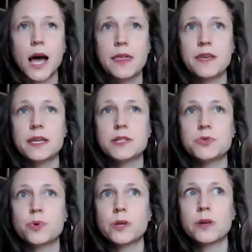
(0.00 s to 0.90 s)
I think it's
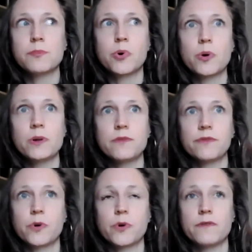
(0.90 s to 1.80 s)
really important
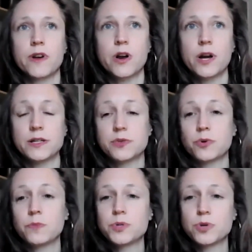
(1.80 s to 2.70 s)
for the various
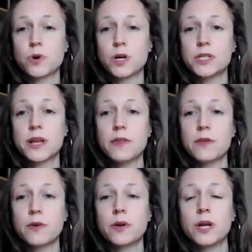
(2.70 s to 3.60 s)
groups to work
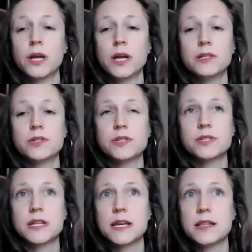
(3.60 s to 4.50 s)
together to
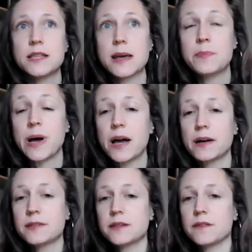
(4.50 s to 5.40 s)
see the
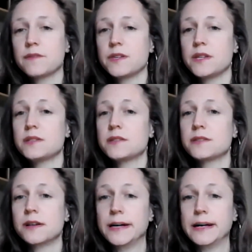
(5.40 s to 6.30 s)
impacts of
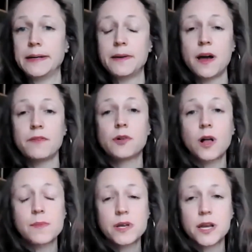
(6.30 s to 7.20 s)
these of
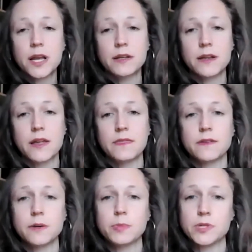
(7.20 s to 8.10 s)
climate and
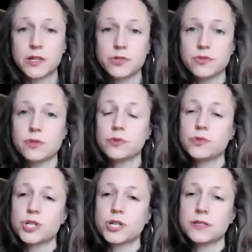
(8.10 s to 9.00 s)
the potential
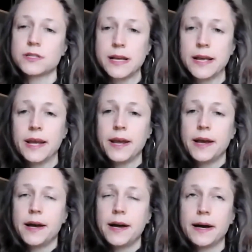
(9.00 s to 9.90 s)
solutions.
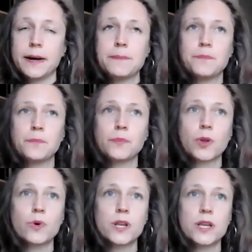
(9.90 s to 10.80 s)

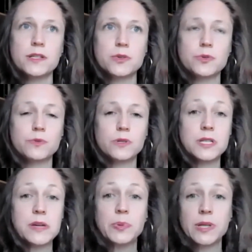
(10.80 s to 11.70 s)
We need to
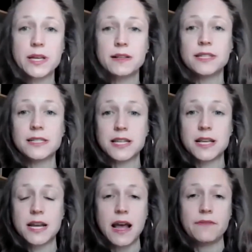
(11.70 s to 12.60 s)
deeply listen
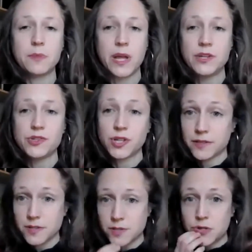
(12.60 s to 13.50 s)
and have the
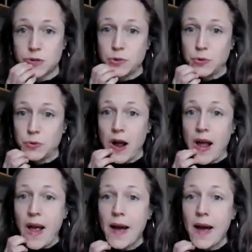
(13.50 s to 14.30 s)
patience to